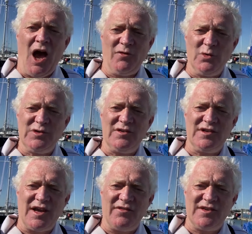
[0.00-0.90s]
I've also
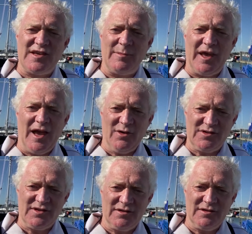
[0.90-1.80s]
discovered something
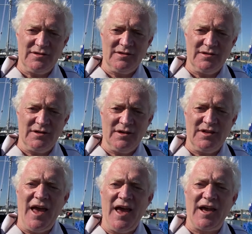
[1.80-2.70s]
else.
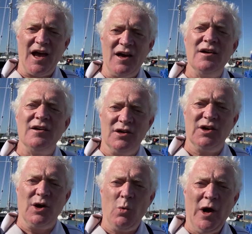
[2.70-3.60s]
The haircut
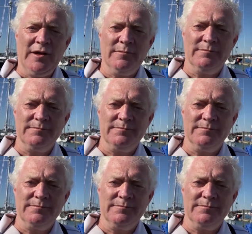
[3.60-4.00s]
can wait.